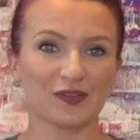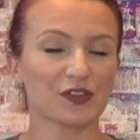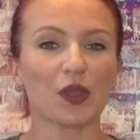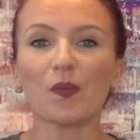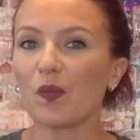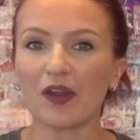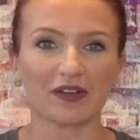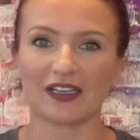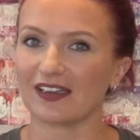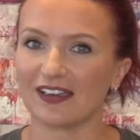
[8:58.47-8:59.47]
Don't
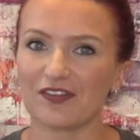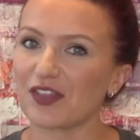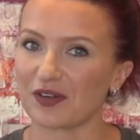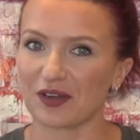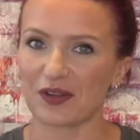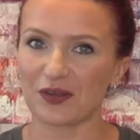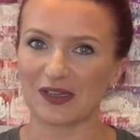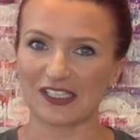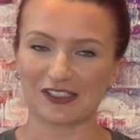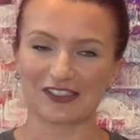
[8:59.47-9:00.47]
worry if there are no
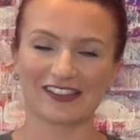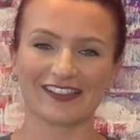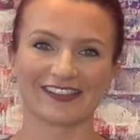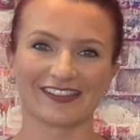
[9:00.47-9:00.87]
questions.